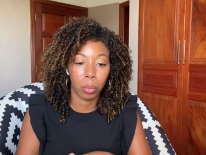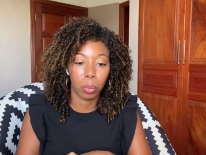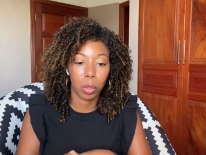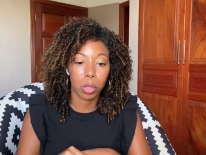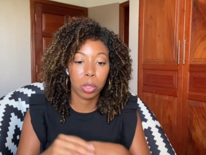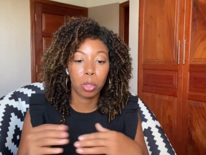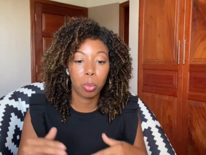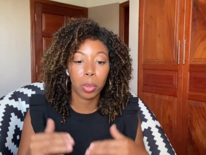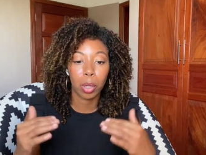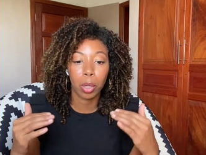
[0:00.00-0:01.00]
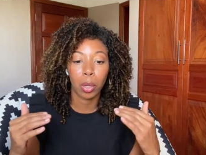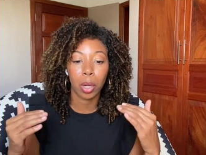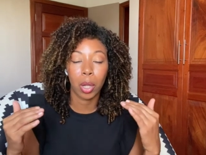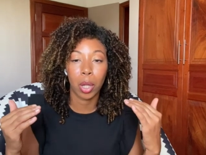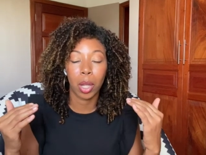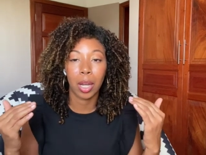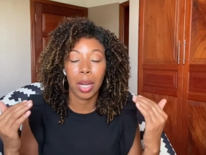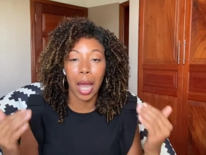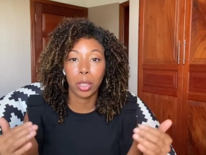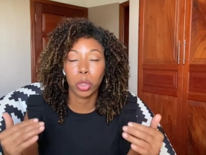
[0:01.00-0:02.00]
the
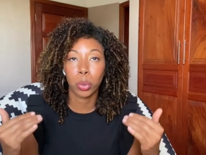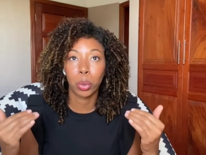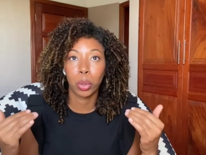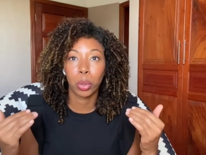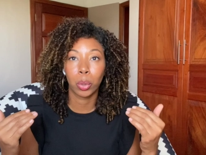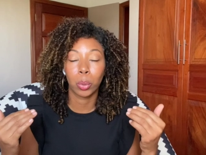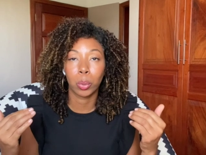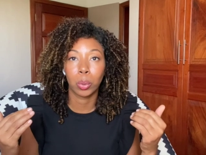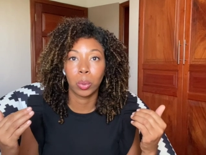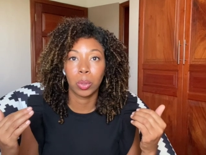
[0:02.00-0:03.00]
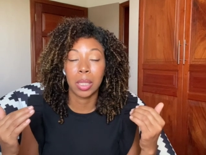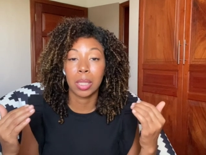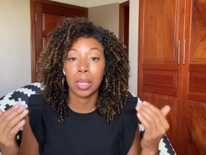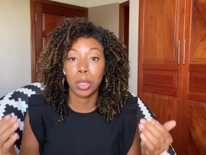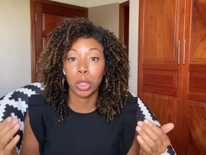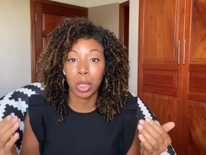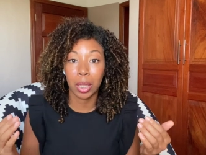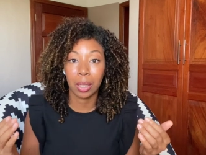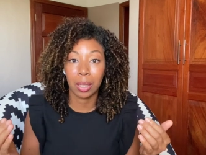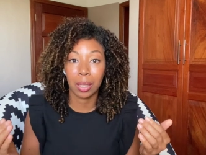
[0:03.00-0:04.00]
supernatural
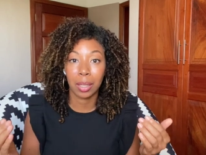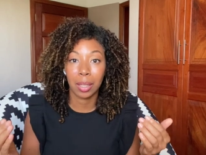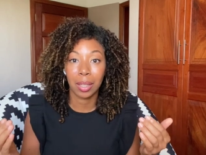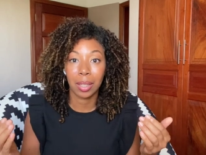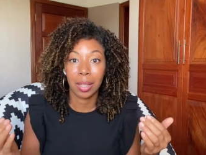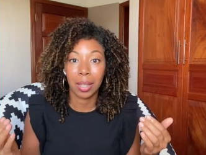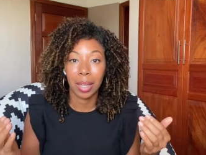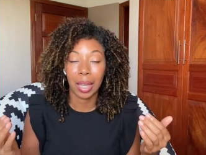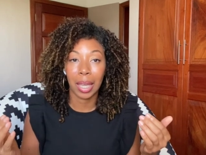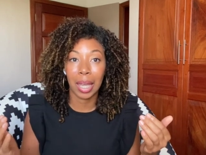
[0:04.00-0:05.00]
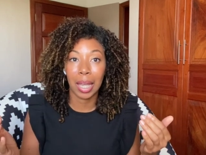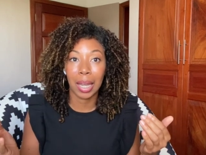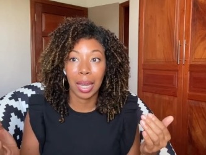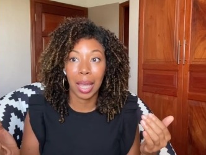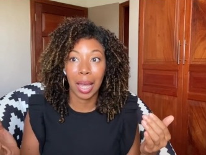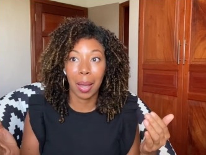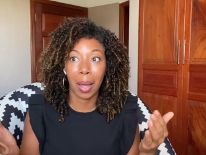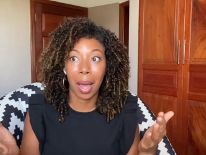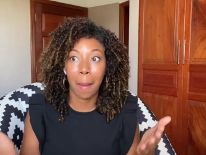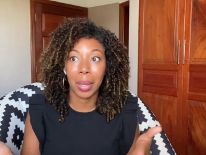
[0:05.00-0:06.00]
decision in
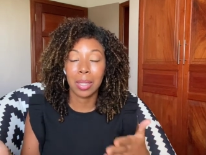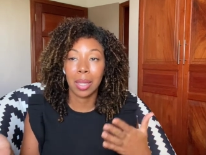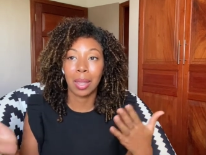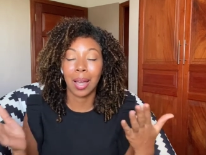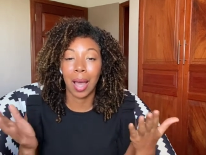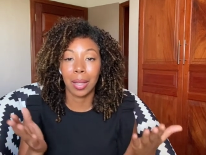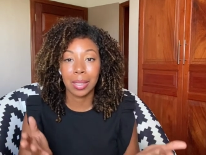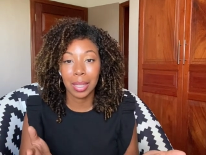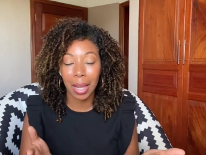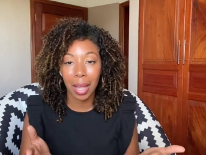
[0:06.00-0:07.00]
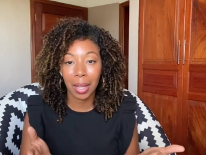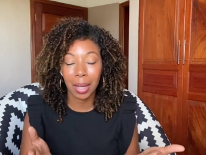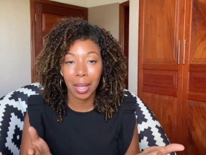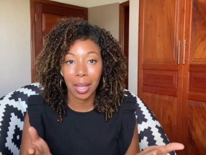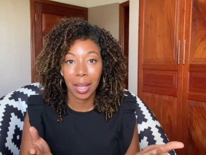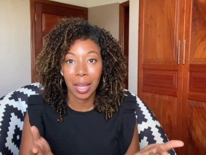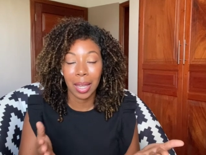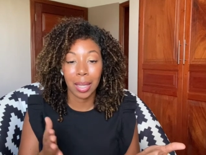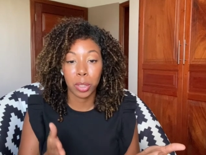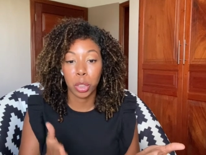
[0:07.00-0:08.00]
coming to the continent
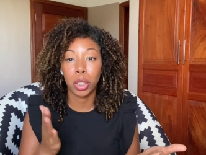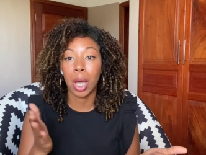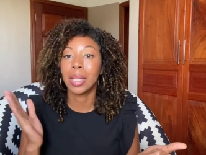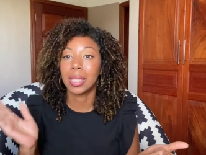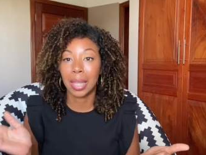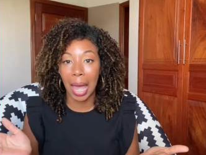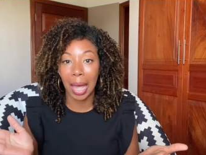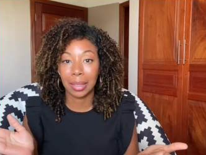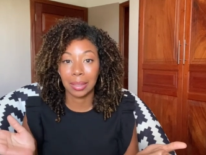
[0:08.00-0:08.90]
is just that